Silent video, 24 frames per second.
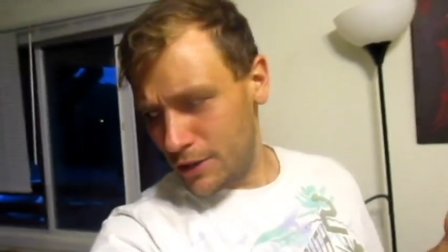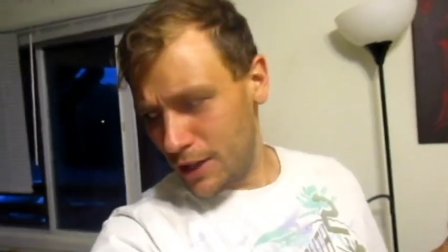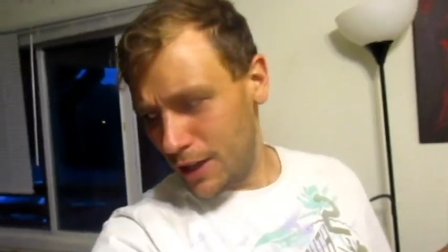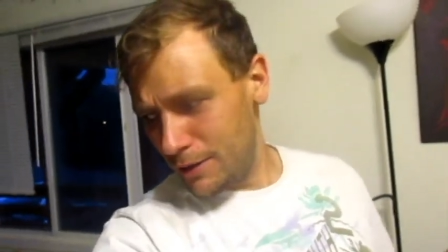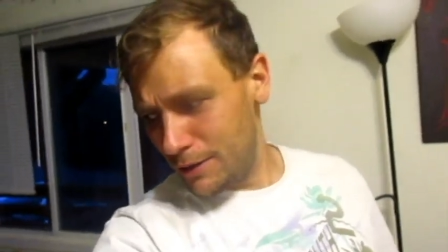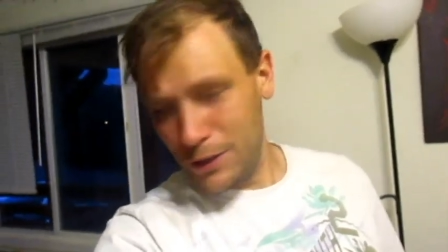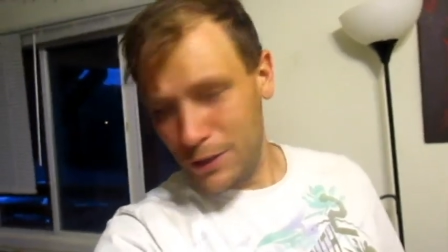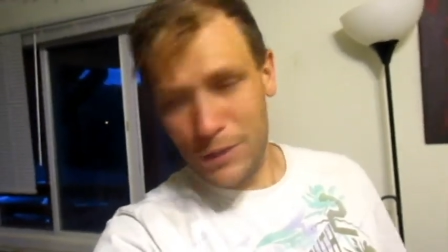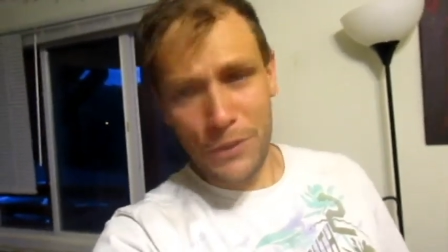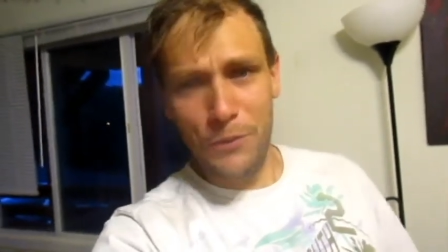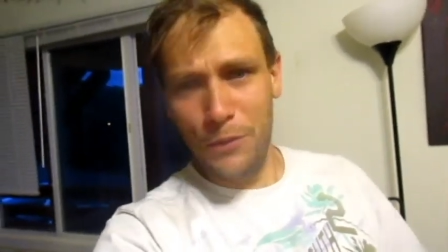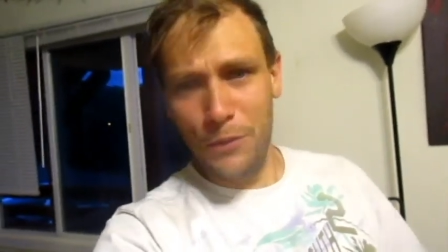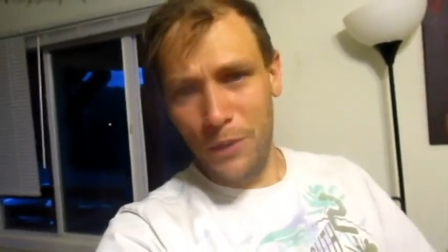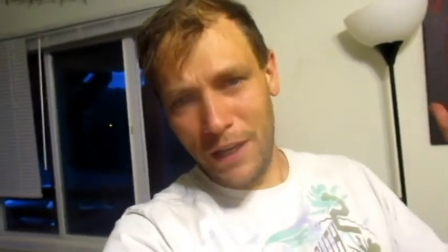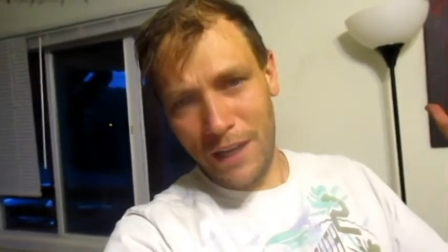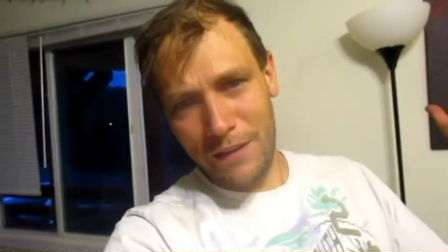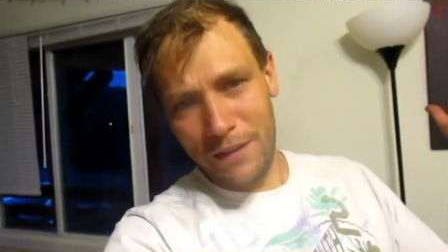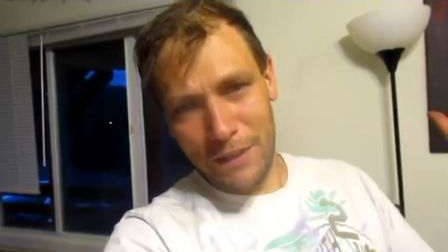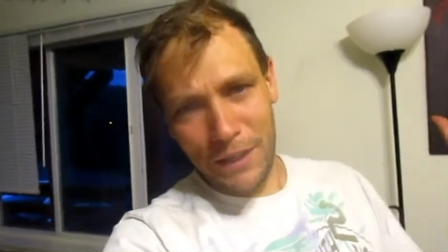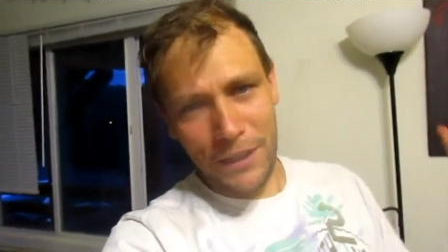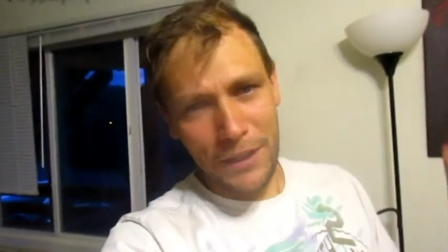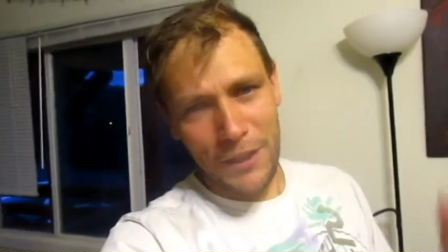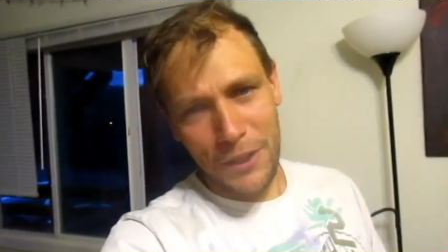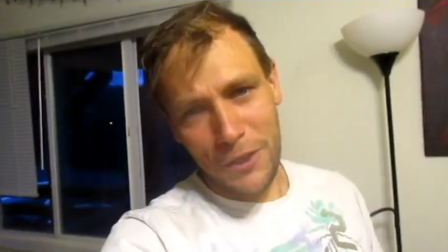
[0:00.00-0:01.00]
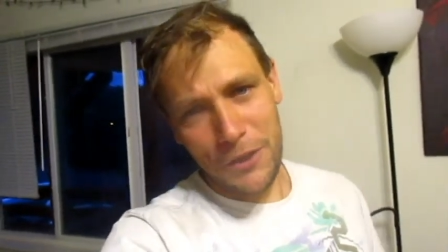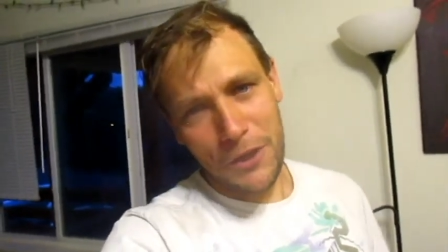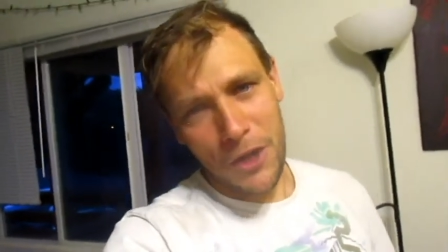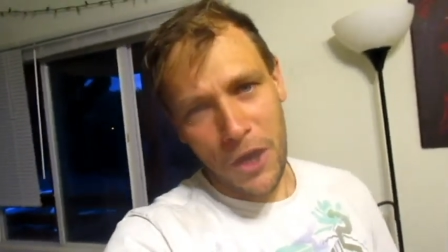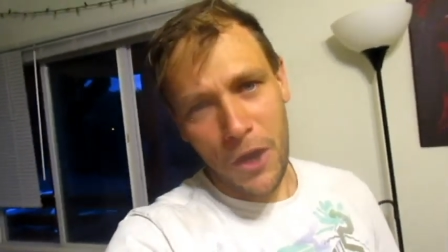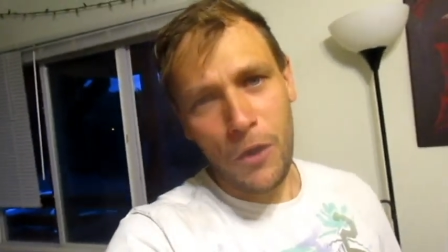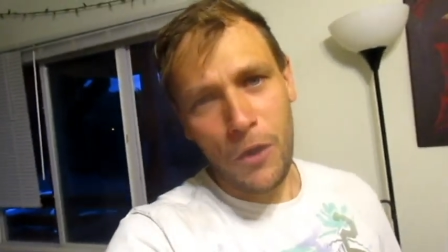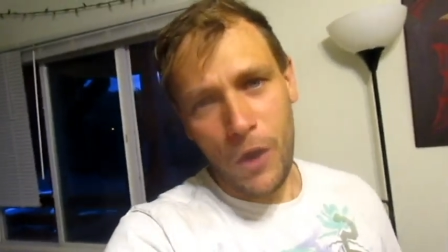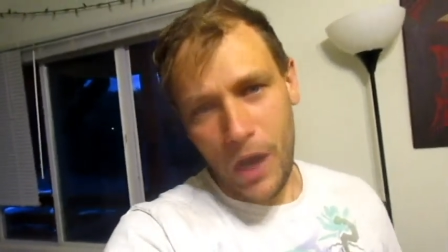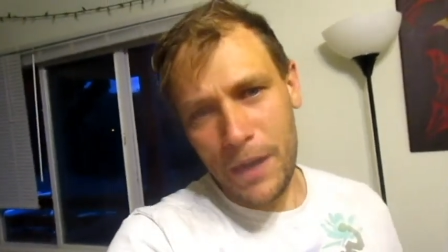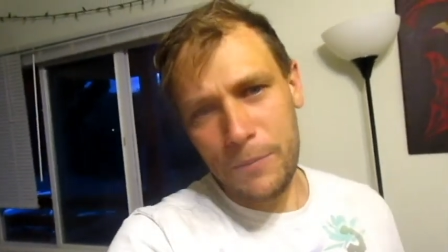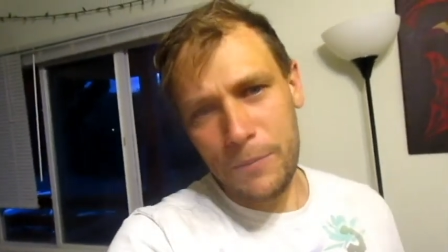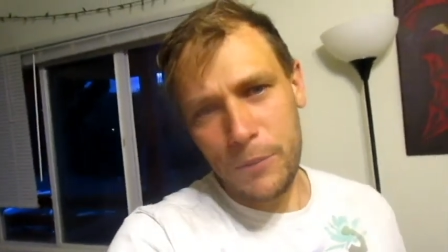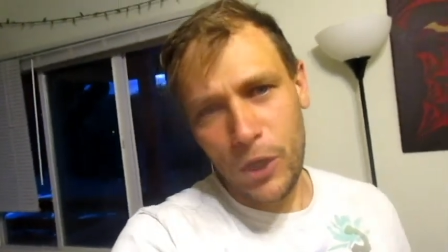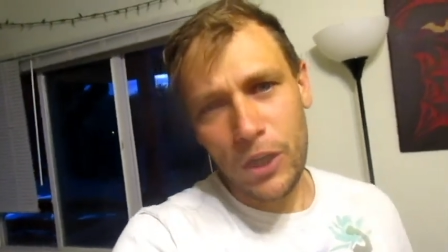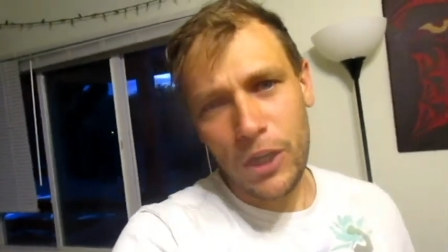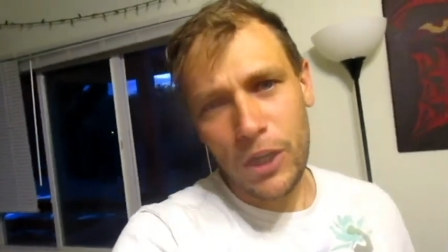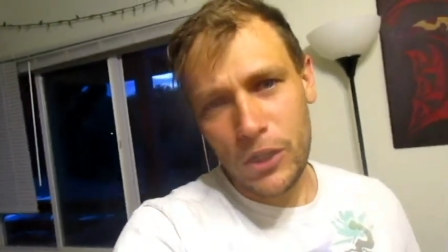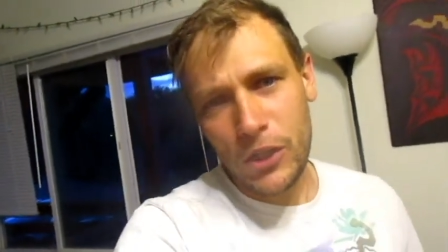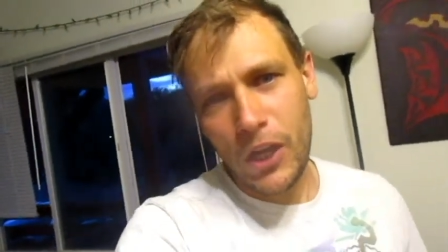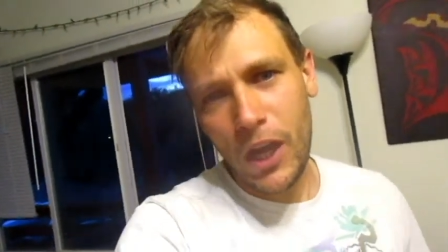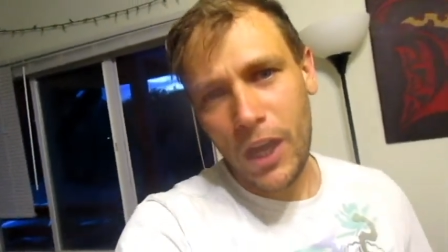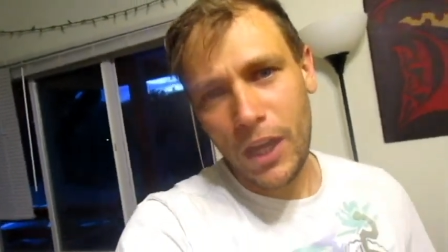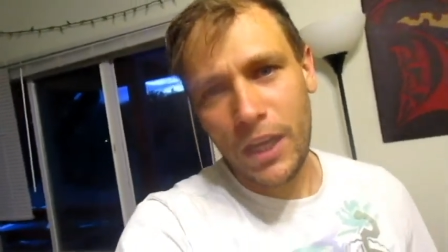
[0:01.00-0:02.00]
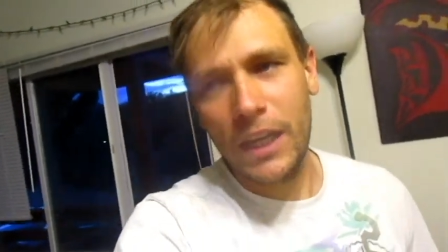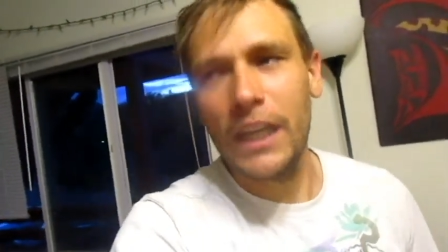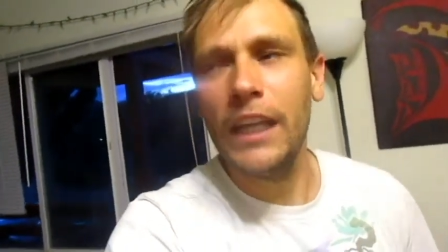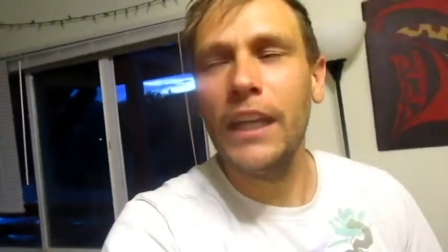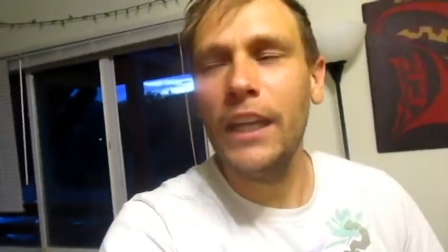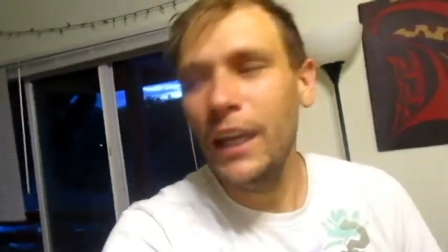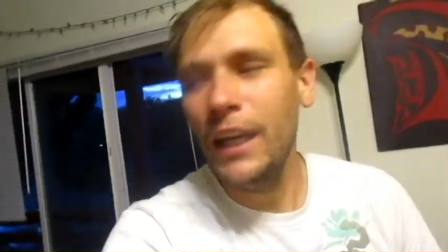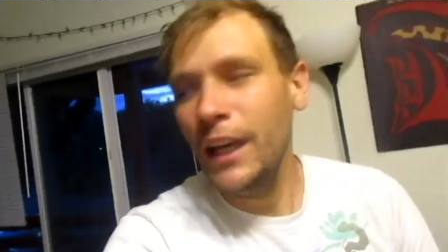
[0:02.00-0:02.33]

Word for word: office. Whatever, you know, I'm good at talking.